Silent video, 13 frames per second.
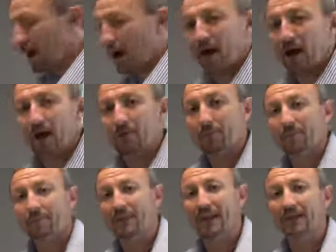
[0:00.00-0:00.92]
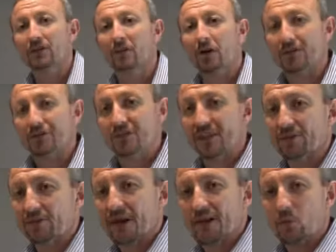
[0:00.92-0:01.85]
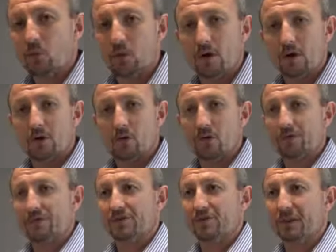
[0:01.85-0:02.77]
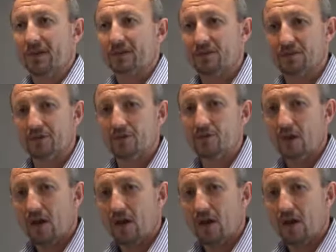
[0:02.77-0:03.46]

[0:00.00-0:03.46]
Van de Graaf generator work with respect to